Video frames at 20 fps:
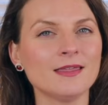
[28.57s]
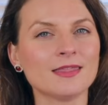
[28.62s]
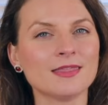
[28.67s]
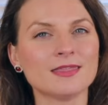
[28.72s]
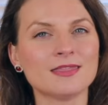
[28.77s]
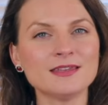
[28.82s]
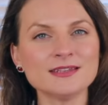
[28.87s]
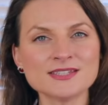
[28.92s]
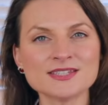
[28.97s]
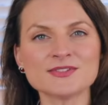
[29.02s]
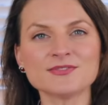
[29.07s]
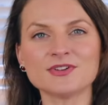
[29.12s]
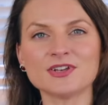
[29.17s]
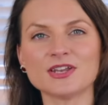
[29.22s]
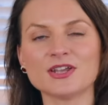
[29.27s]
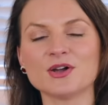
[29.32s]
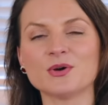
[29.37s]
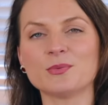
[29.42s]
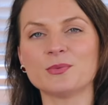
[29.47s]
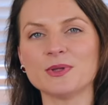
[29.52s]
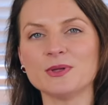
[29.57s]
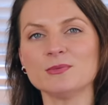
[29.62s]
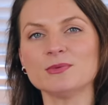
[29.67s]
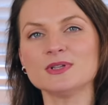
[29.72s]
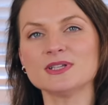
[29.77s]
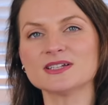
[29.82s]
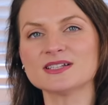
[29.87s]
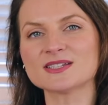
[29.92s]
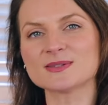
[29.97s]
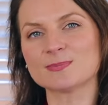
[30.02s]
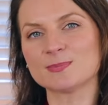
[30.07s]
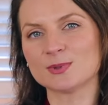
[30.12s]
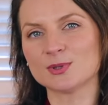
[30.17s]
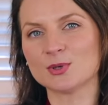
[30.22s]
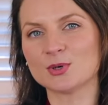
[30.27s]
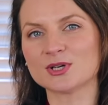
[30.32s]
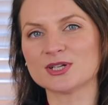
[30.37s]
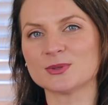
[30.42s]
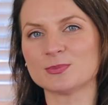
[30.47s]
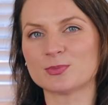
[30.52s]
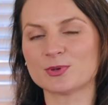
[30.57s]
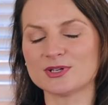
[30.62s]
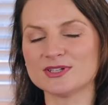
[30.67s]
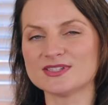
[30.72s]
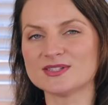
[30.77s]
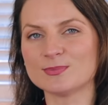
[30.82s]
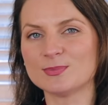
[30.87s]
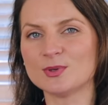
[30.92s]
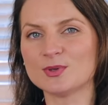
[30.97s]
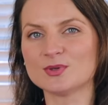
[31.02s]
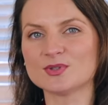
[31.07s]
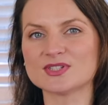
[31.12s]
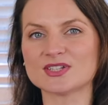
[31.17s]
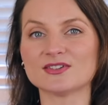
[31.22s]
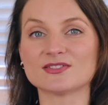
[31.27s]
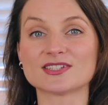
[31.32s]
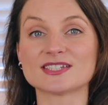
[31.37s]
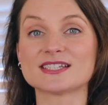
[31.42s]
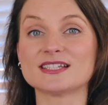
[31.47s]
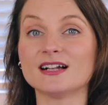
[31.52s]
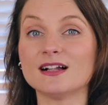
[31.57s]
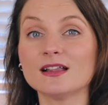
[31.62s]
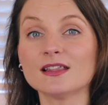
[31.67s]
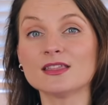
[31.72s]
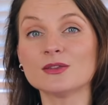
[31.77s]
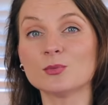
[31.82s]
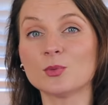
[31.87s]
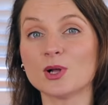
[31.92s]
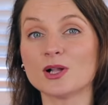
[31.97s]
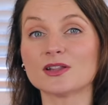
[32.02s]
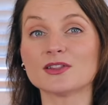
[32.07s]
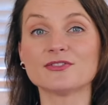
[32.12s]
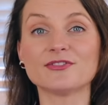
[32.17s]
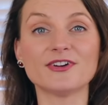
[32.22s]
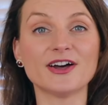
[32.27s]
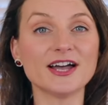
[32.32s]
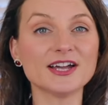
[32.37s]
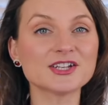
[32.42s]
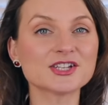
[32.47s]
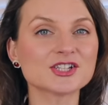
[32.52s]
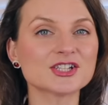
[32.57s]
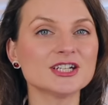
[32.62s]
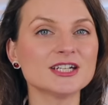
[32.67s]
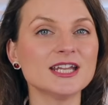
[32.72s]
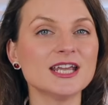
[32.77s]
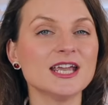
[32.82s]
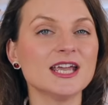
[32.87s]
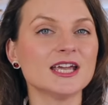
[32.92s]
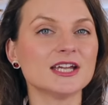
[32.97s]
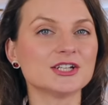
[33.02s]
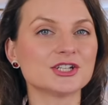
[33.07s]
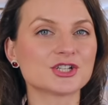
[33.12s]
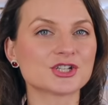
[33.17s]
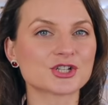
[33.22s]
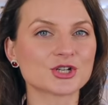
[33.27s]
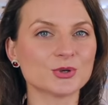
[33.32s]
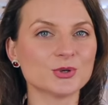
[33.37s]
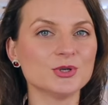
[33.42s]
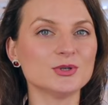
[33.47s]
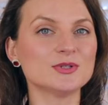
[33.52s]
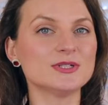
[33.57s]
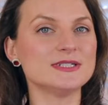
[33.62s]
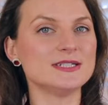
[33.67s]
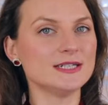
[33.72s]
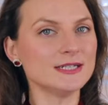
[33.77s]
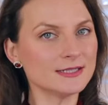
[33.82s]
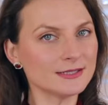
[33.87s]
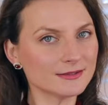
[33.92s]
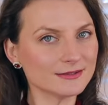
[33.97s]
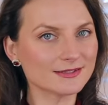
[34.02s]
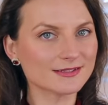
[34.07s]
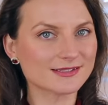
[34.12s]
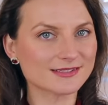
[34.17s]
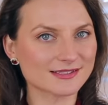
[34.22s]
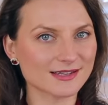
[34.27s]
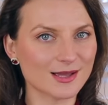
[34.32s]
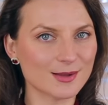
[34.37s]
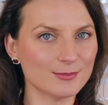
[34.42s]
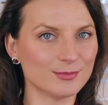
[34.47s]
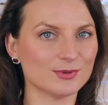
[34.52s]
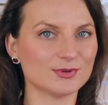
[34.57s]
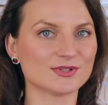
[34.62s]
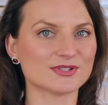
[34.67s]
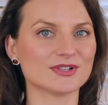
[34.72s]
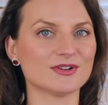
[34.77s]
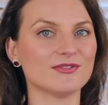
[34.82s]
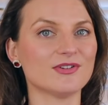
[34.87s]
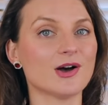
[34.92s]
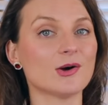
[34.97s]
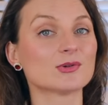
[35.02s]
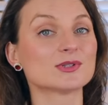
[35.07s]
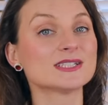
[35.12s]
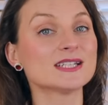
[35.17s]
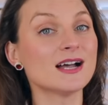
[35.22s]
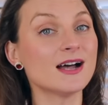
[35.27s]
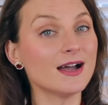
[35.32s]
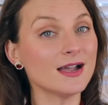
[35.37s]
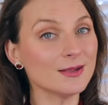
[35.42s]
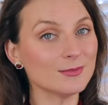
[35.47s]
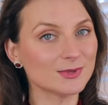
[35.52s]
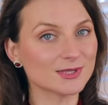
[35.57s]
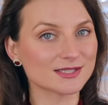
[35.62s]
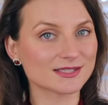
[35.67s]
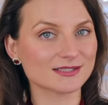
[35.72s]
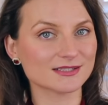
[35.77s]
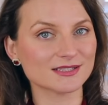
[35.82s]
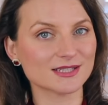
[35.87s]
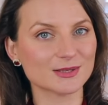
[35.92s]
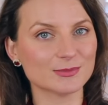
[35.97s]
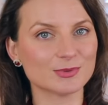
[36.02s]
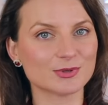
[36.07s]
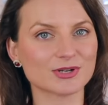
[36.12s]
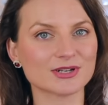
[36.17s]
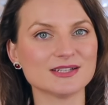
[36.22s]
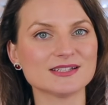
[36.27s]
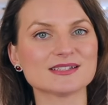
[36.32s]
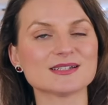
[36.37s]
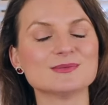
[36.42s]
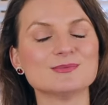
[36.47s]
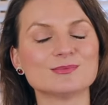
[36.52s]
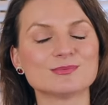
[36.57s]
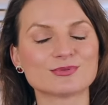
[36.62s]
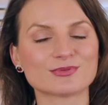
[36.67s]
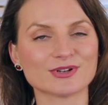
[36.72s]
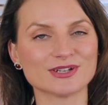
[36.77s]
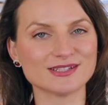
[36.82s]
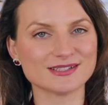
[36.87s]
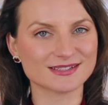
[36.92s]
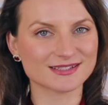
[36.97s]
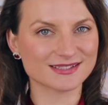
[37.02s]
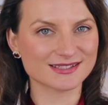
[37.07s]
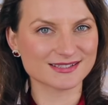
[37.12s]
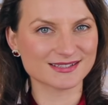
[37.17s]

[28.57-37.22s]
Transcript: In this video, we will explore the principles of wealth fashion and show you detailed examples of how timeless celebrities embrace the